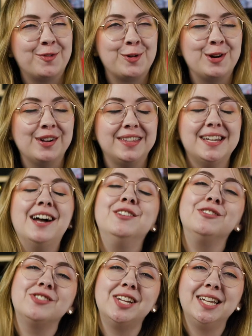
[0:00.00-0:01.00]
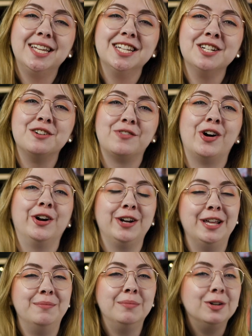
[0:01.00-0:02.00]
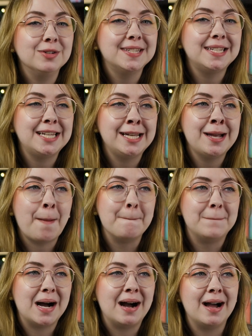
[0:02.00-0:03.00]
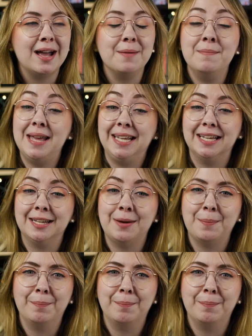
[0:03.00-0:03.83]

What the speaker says: for The Undertaking of Heart and Mercy by Megan